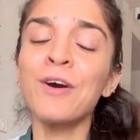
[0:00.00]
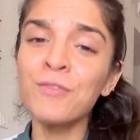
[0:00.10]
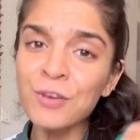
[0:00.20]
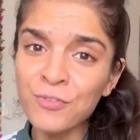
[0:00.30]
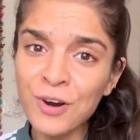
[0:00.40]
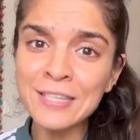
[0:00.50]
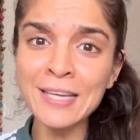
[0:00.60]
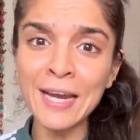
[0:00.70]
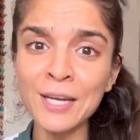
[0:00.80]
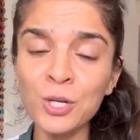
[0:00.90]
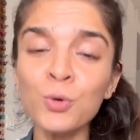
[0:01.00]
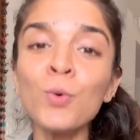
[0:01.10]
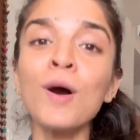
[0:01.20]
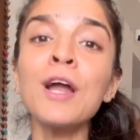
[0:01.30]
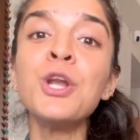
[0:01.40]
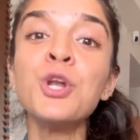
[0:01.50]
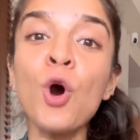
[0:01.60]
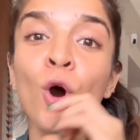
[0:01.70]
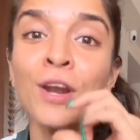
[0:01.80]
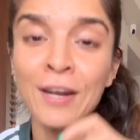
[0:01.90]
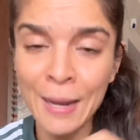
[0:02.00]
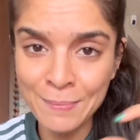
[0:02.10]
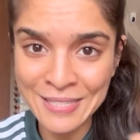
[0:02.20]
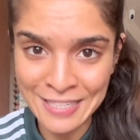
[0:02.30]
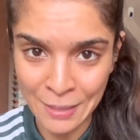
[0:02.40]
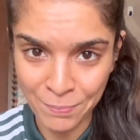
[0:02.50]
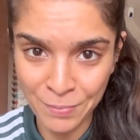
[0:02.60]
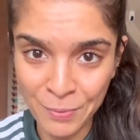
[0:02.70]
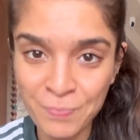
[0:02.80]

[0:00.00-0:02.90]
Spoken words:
we first get into a non-REM sleep.